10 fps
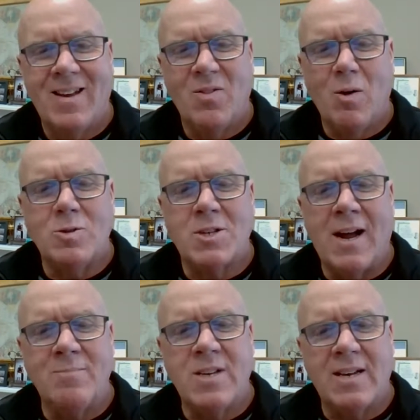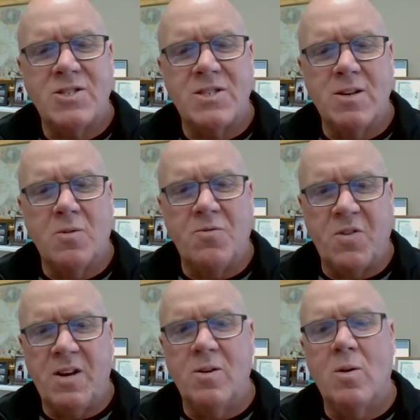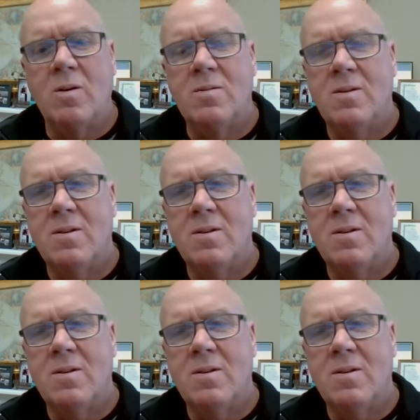those times I still feel